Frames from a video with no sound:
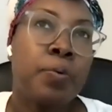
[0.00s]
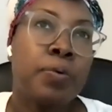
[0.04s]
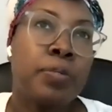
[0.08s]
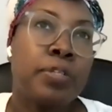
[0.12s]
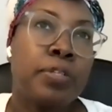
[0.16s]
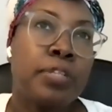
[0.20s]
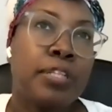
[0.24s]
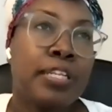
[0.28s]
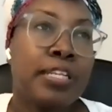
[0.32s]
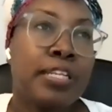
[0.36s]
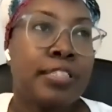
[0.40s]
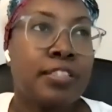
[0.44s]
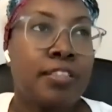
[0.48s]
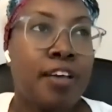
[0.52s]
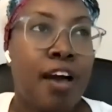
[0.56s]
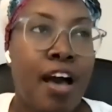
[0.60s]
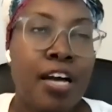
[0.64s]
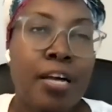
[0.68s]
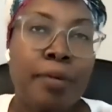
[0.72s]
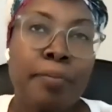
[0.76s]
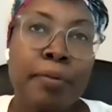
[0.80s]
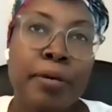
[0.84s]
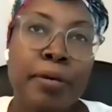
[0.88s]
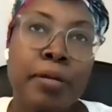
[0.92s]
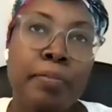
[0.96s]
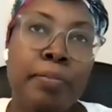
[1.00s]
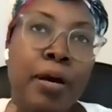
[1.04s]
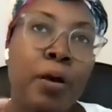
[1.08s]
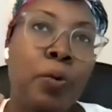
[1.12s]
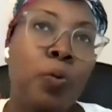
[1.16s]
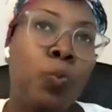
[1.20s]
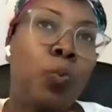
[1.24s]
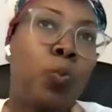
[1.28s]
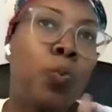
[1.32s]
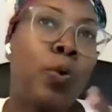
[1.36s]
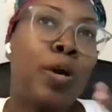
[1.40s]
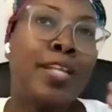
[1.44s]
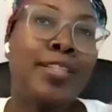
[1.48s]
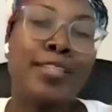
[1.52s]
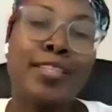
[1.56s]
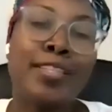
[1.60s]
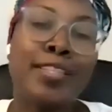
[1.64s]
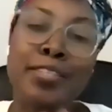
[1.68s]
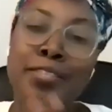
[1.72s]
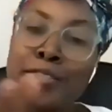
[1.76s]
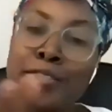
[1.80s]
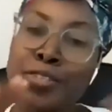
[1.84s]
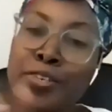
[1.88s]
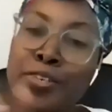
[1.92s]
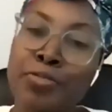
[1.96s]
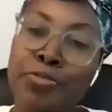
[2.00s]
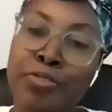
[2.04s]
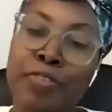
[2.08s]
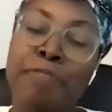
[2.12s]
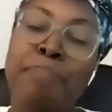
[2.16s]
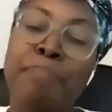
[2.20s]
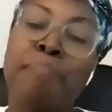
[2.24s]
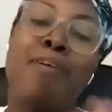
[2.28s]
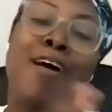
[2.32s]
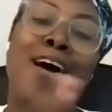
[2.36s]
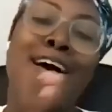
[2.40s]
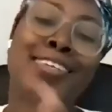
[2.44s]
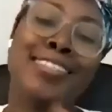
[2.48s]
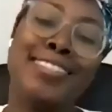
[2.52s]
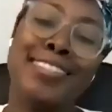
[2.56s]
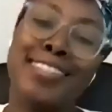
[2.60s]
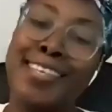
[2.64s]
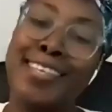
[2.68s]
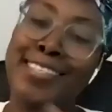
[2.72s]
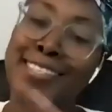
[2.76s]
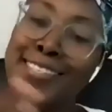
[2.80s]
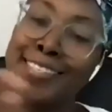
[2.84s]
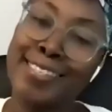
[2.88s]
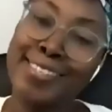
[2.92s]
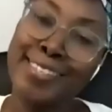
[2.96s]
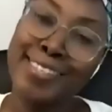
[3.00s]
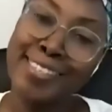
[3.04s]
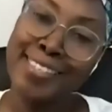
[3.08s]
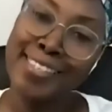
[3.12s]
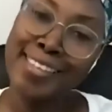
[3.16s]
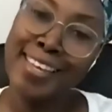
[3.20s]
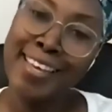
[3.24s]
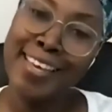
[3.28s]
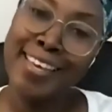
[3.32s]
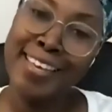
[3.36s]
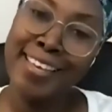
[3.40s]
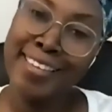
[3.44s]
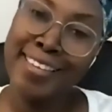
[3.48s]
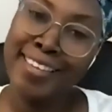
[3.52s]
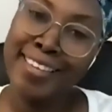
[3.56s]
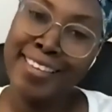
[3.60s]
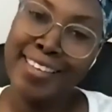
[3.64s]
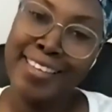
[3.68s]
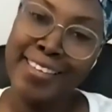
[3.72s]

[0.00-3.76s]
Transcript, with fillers: let's talk a bit about what does the grief process look like.